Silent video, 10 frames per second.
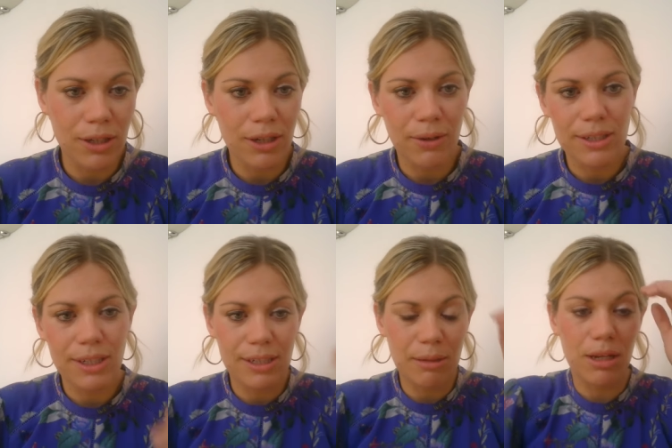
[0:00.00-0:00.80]
And, you know, I
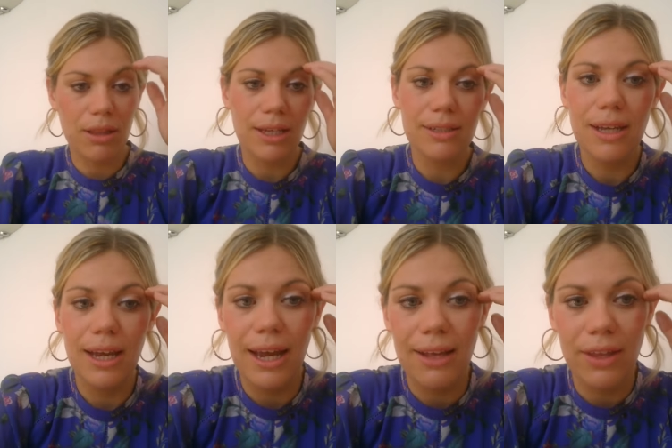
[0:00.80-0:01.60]
see similar things
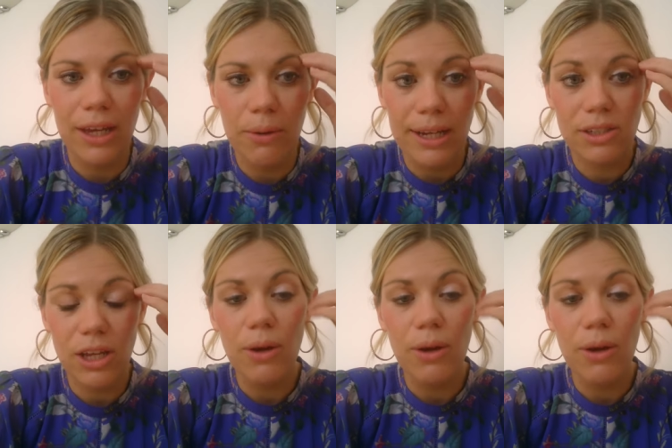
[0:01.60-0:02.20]
in the U S.